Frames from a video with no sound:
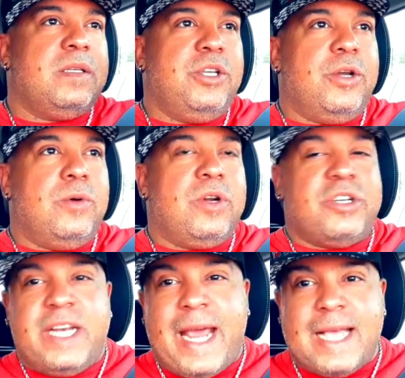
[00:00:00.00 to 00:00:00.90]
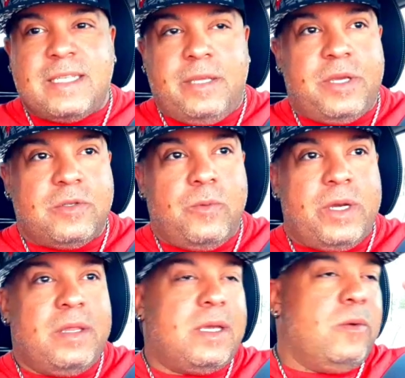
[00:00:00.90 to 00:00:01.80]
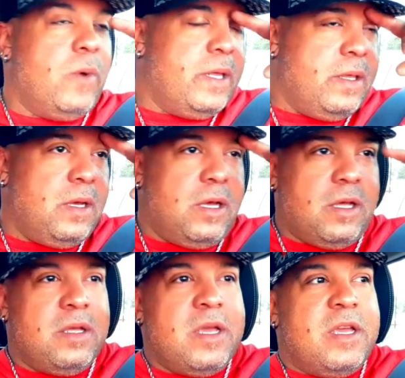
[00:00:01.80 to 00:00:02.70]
you know, her tenacity, because one of the, one of the uh,